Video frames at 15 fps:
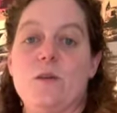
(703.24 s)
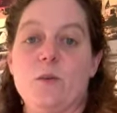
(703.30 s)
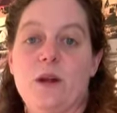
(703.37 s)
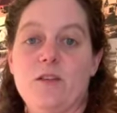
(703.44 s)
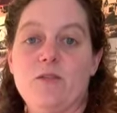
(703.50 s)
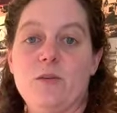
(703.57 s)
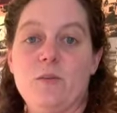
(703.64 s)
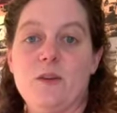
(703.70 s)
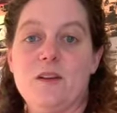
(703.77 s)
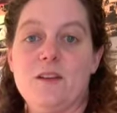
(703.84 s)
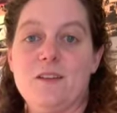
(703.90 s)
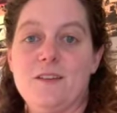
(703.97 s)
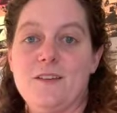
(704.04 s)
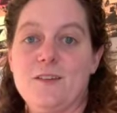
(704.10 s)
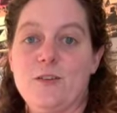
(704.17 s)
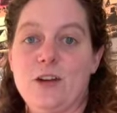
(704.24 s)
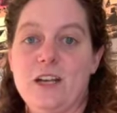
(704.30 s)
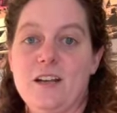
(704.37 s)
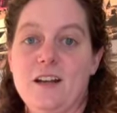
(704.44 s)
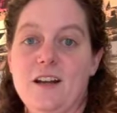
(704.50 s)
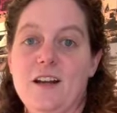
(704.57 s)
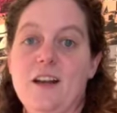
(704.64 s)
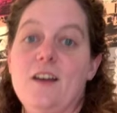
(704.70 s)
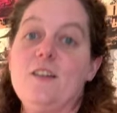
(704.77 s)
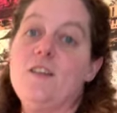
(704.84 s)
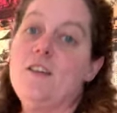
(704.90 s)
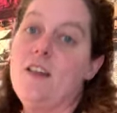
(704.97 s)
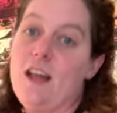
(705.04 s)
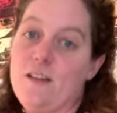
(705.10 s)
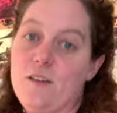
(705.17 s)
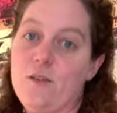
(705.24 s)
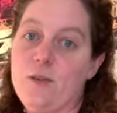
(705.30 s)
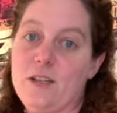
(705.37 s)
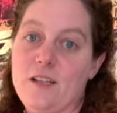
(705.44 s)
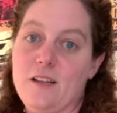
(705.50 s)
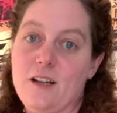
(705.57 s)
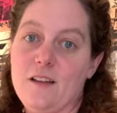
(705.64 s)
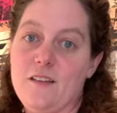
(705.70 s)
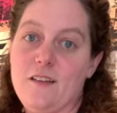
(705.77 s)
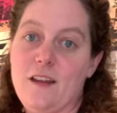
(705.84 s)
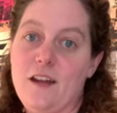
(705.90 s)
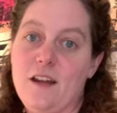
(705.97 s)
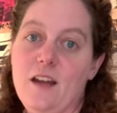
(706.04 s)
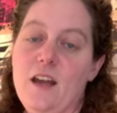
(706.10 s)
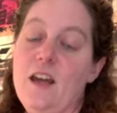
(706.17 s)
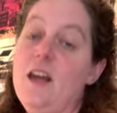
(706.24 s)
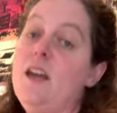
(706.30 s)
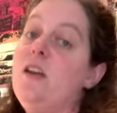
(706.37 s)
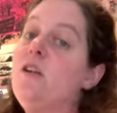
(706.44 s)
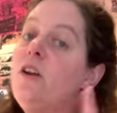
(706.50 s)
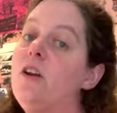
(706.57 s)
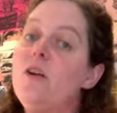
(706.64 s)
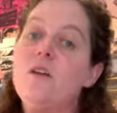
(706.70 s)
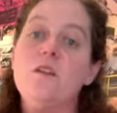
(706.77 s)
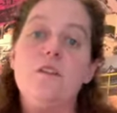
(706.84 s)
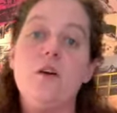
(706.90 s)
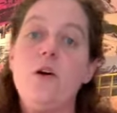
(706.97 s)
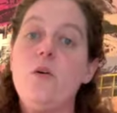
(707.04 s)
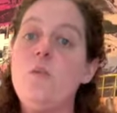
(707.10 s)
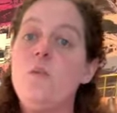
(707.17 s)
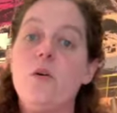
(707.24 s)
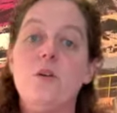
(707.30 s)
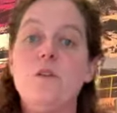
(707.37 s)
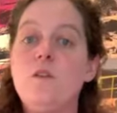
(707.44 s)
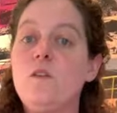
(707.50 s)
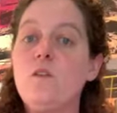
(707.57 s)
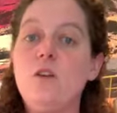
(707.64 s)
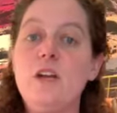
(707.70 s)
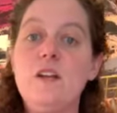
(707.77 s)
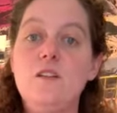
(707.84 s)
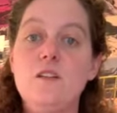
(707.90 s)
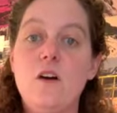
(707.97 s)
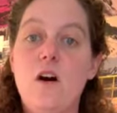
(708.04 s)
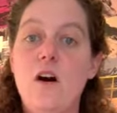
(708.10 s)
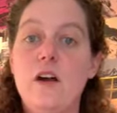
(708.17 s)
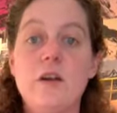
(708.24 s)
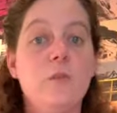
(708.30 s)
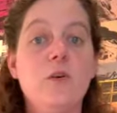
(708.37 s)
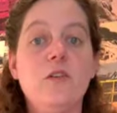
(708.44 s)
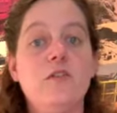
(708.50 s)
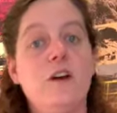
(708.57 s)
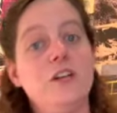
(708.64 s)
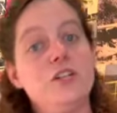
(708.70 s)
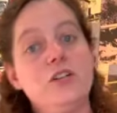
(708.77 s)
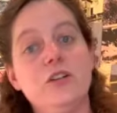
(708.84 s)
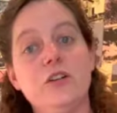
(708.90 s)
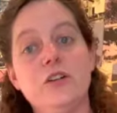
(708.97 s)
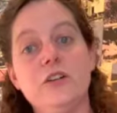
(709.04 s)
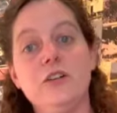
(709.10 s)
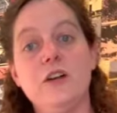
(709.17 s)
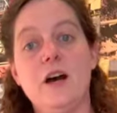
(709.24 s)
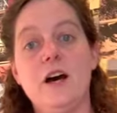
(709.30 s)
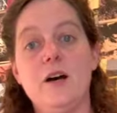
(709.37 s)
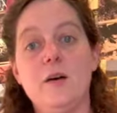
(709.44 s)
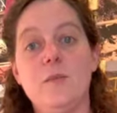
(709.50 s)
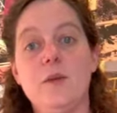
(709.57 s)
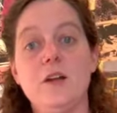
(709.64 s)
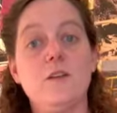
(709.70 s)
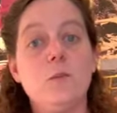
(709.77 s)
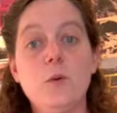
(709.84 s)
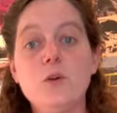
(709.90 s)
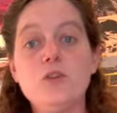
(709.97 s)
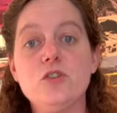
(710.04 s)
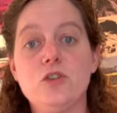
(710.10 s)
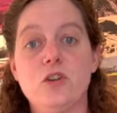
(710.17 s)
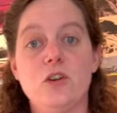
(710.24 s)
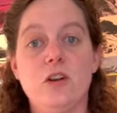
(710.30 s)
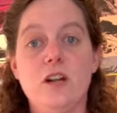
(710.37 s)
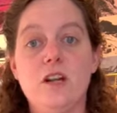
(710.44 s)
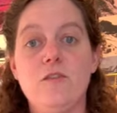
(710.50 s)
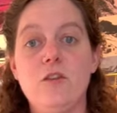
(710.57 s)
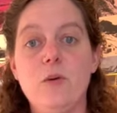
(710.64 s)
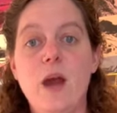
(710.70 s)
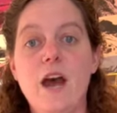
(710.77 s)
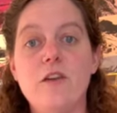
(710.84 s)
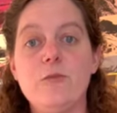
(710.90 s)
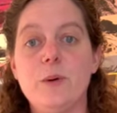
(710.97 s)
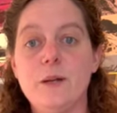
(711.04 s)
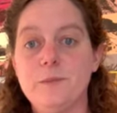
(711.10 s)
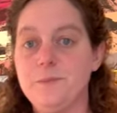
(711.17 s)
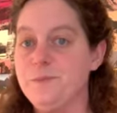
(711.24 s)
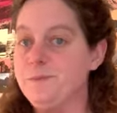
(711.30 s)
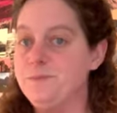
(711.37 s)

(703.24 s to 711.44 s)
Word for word: away from the screen. So that's a really nice thing. You can also burn screens on a professional um, exposure unit if you have one.